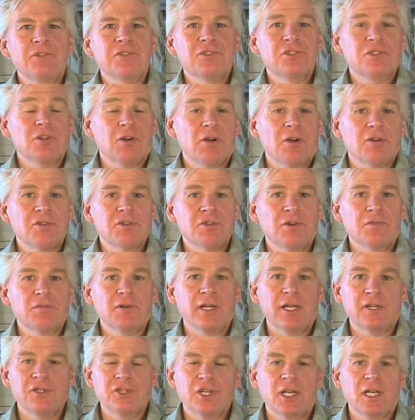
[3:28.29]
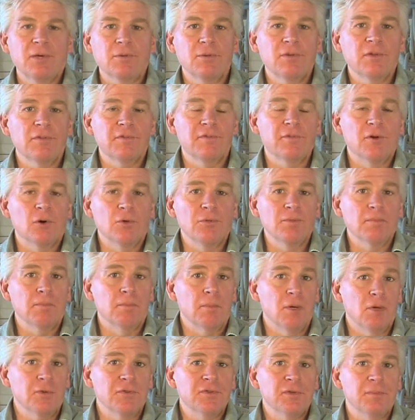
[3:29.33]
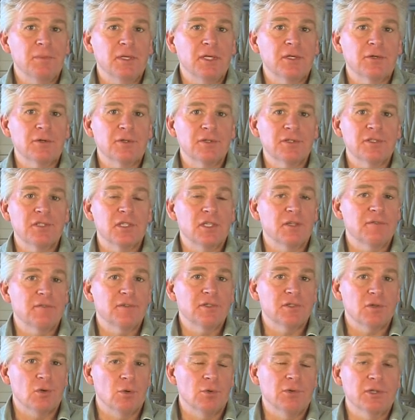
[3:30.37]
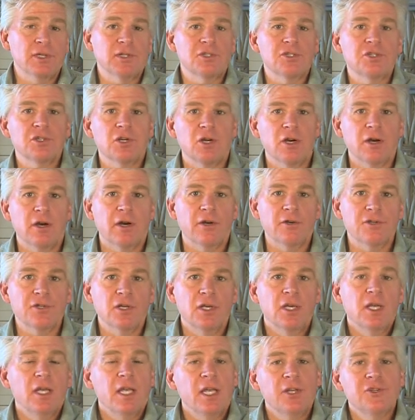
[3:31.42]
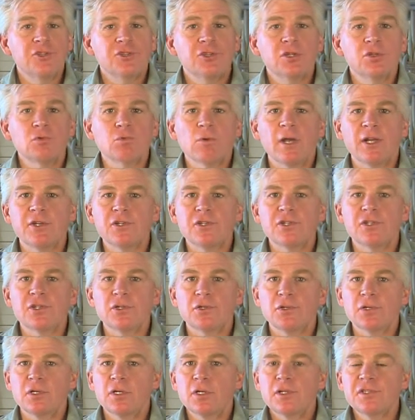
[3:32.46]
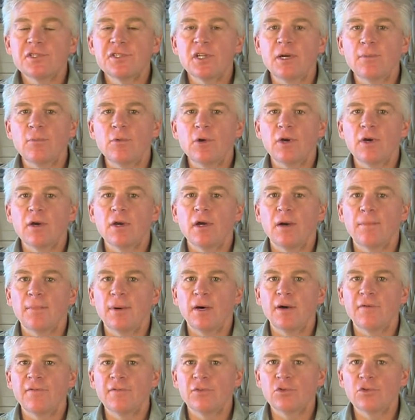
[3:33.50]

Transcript: is charged overnight, check it with a volt multimeter to see if it's holding a charge. It should register somewhere above